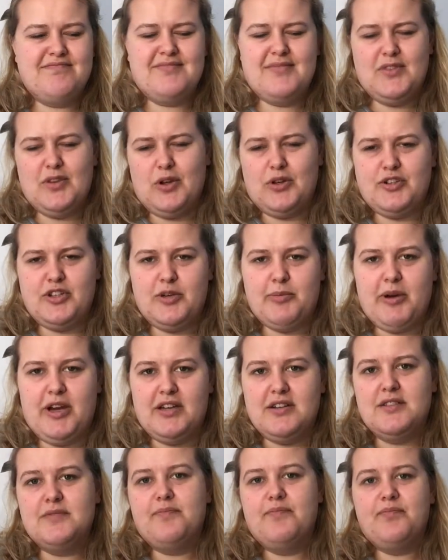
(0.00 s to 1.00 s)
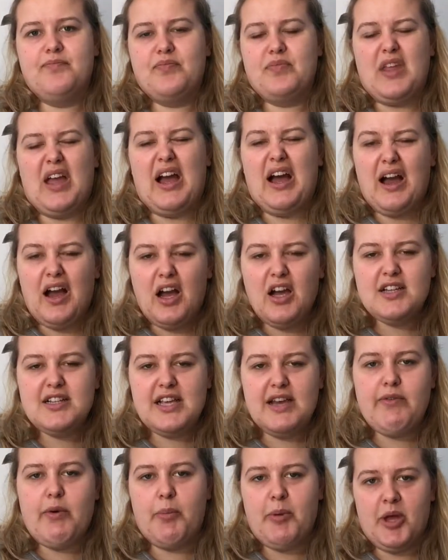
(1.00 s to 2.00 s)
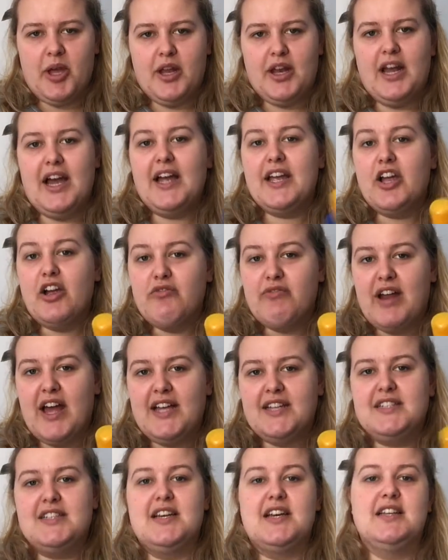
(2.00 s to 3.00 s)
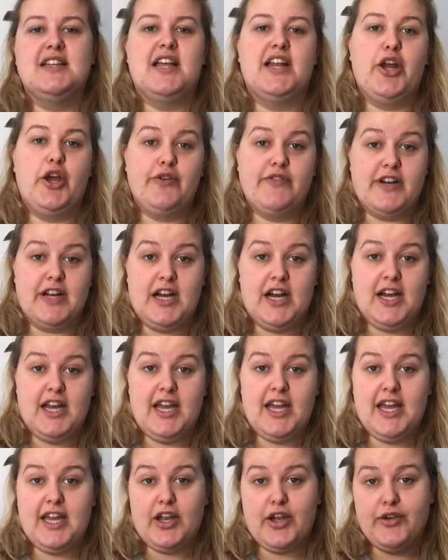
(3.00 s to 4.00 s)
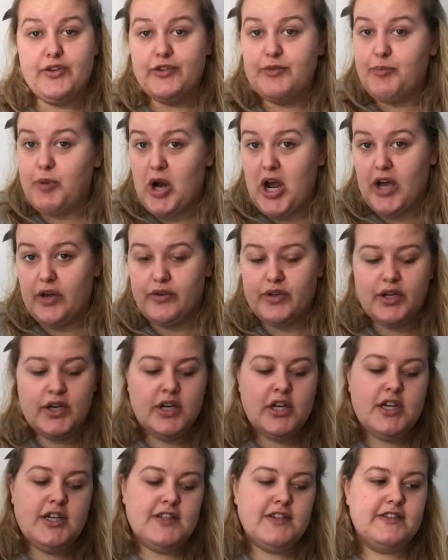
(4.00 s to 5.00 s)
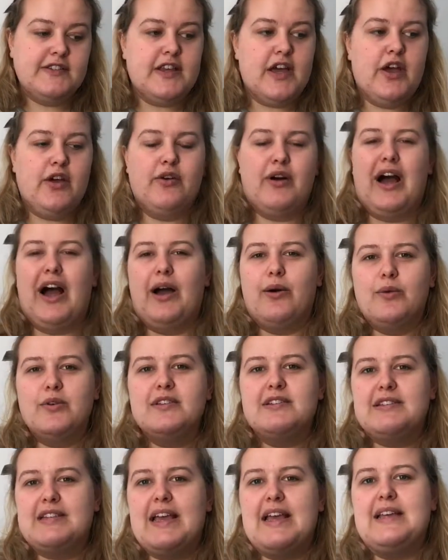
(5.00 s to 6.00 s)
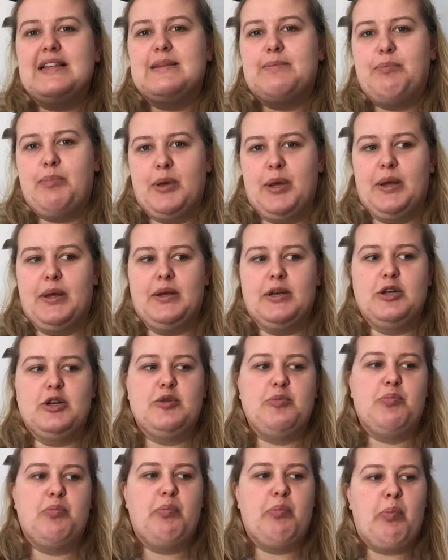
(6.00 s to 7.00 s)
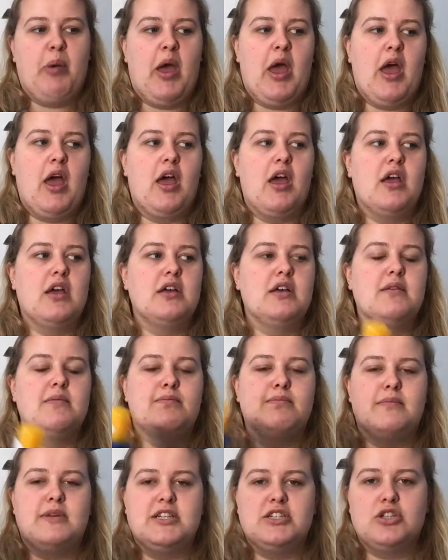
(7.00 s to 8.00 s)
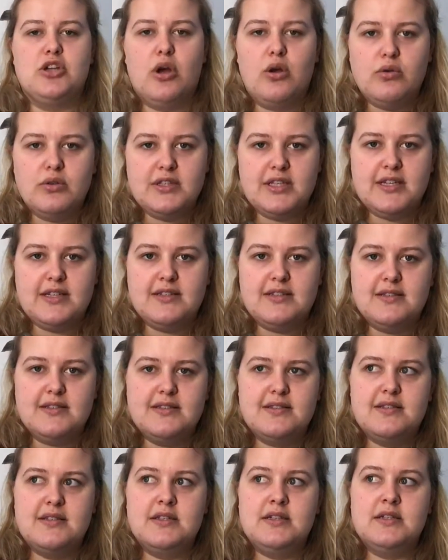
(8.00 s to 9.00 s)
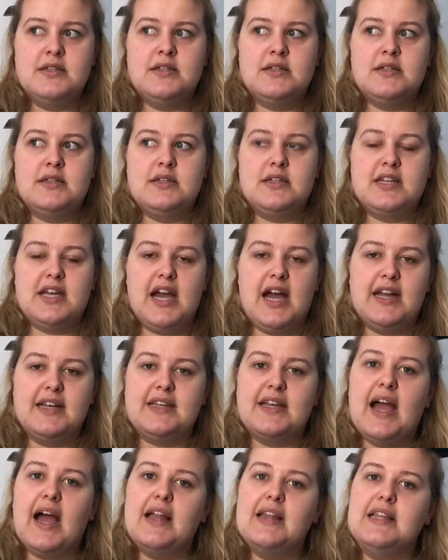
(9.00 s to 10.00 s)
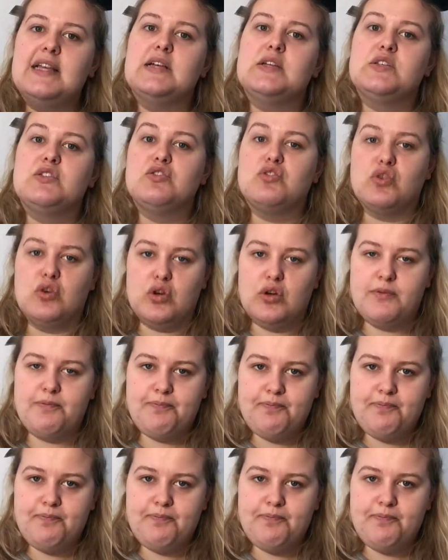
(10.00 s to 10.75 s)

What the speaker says: not too bad. I hardly ever burn. I go red and then overnight it goes brown. So I wouldn't say it's burnt, but my shoulders can get a little sore.